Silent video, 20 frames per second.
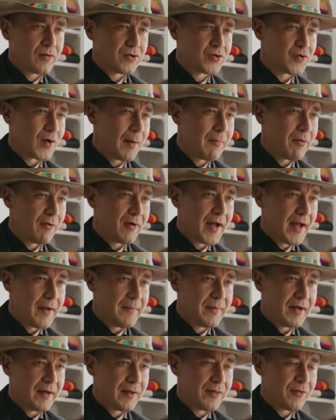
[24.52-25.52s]
Tribal
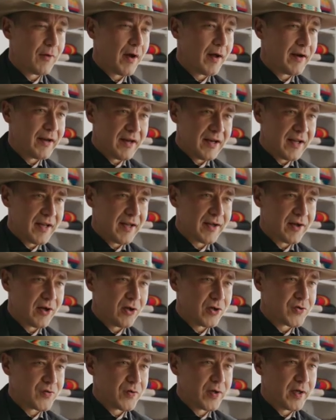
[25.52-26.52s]
gaming throughout Indian
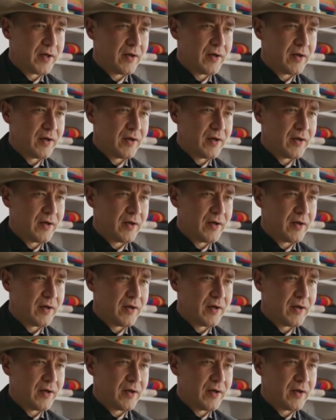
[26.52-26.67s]
country